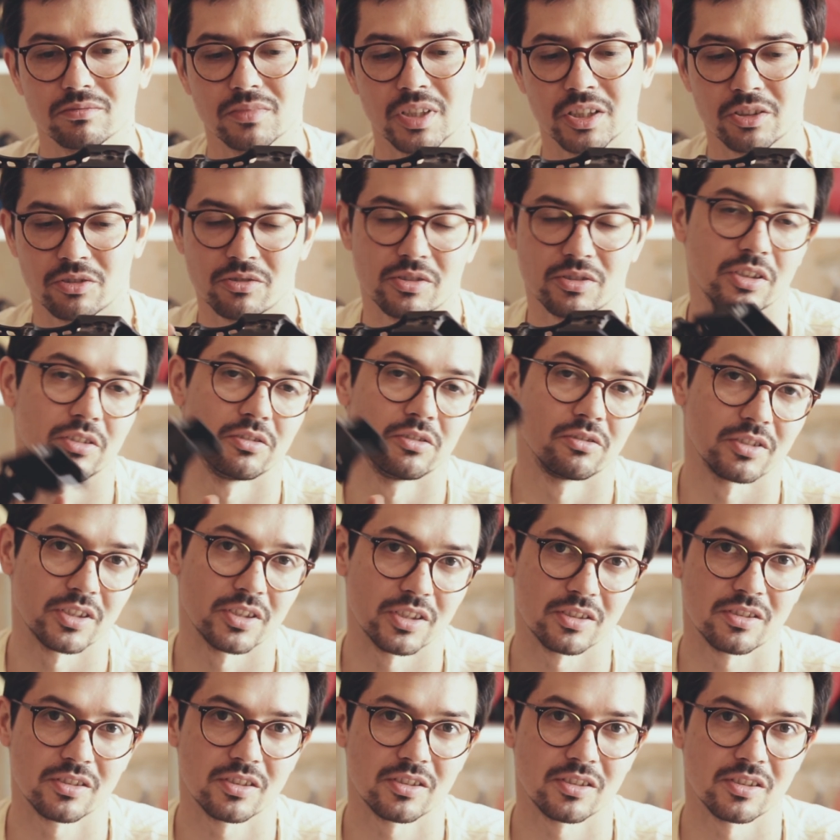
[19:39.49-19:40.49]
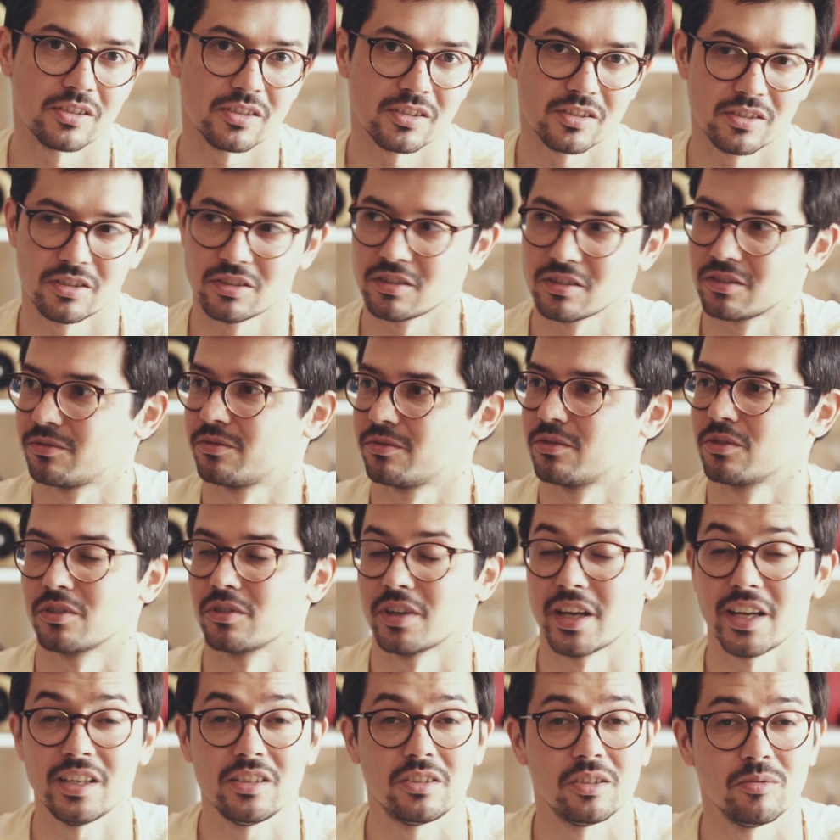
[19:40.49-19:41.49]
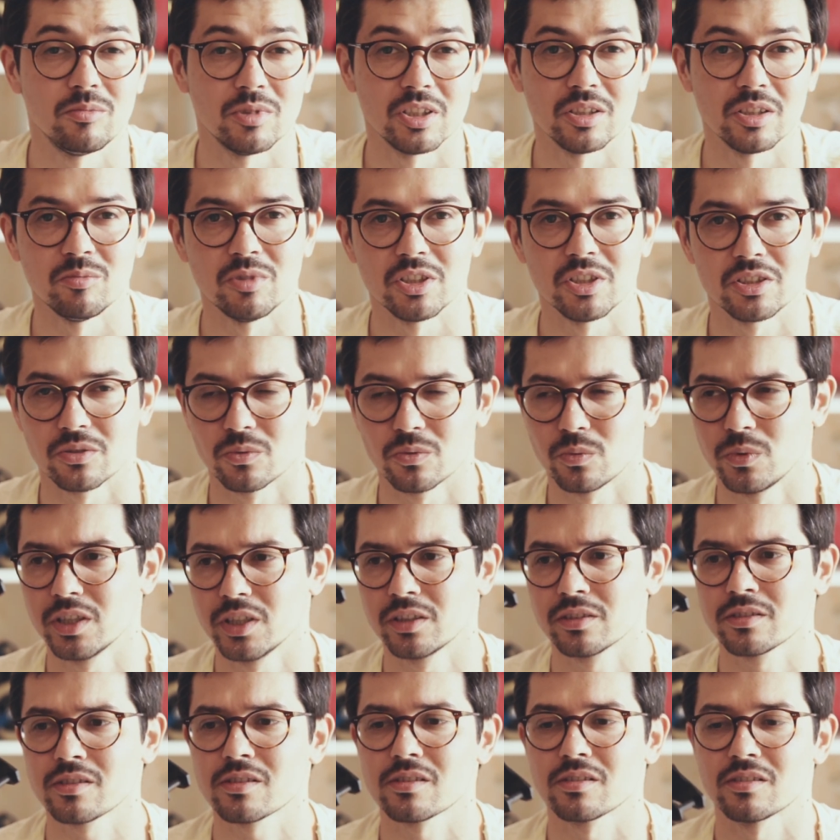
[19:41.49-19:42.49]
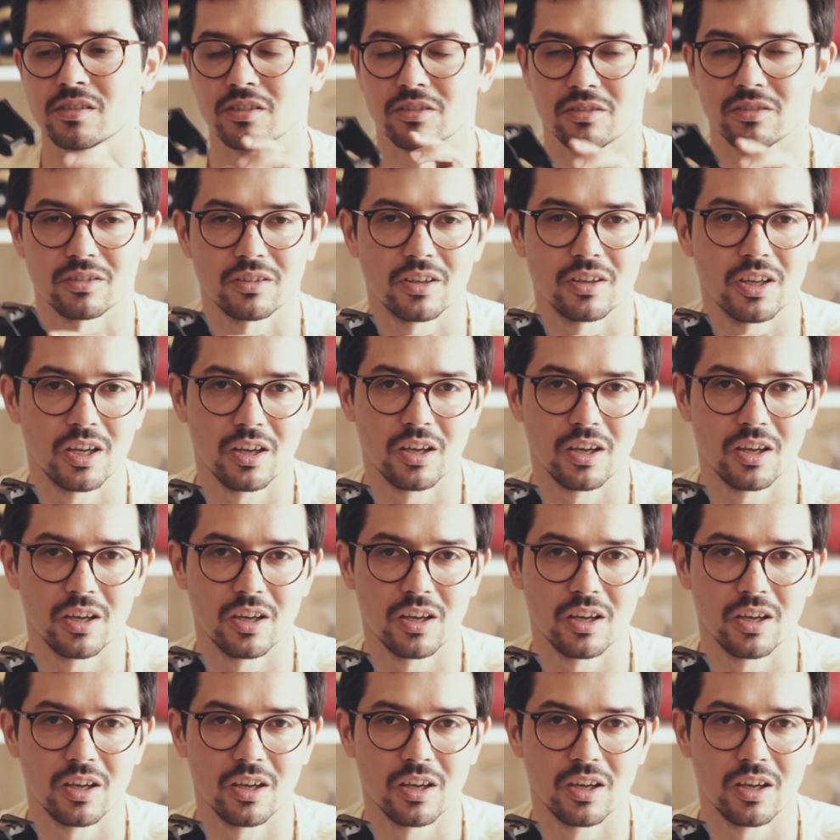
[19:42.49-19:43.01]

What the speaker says: And considering that this is still for 80mm wheels that